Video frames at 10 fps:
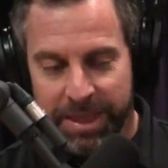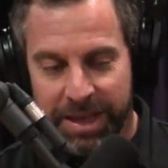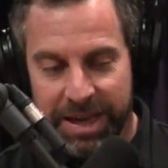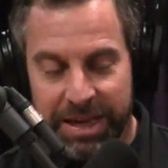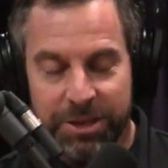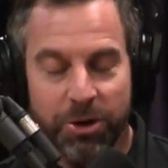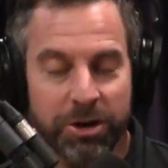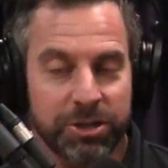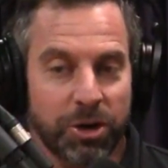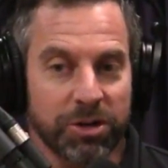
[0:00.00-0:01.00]
he
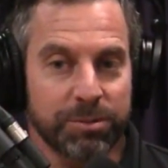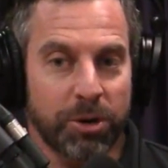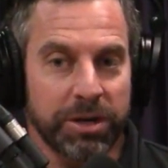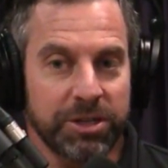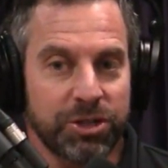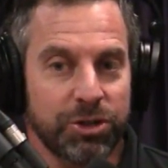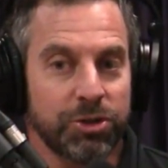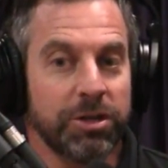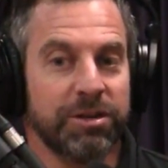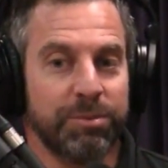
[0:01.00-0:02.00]
thought Charles Murray
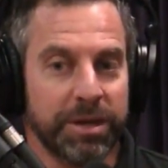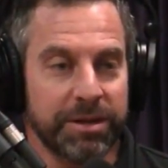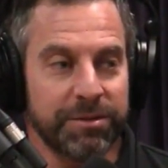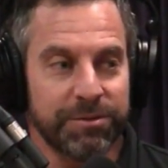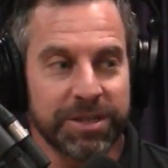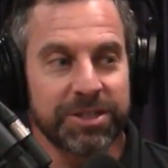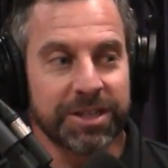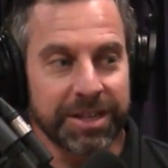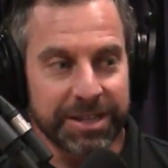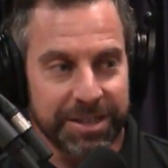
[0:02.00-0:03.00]
should have been
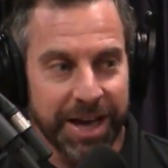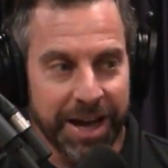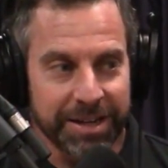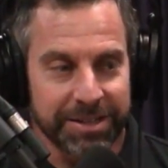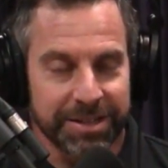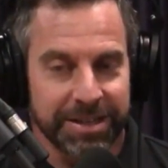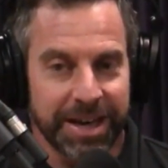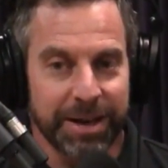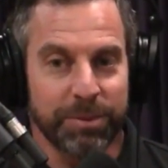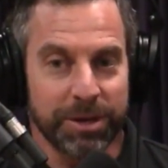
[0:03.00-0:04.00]
physically attacked
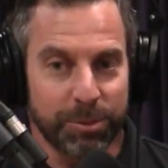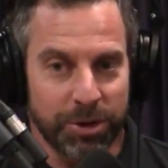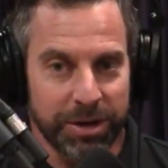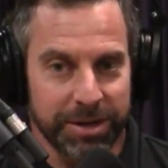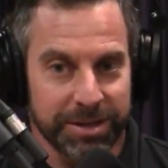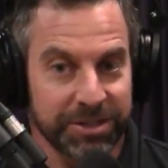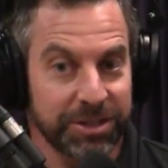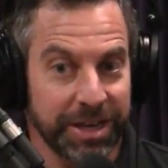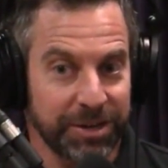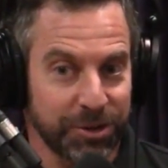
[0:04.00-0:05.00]
at Middlebury. This is
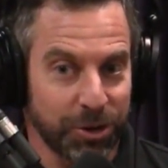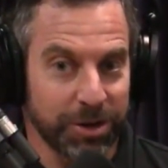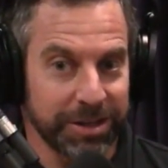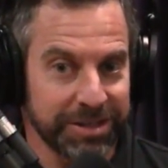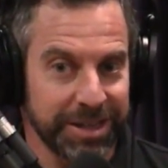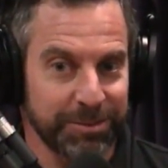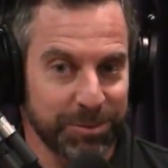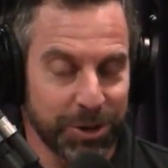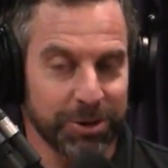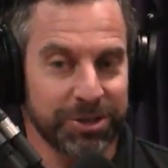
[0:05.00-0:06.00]
a neuro, this is a
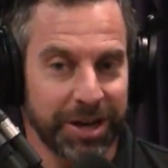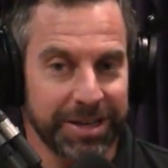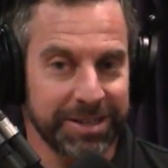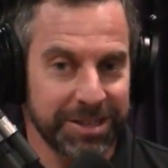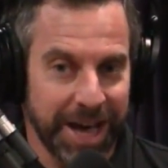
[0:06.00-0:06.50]
neuroscientist,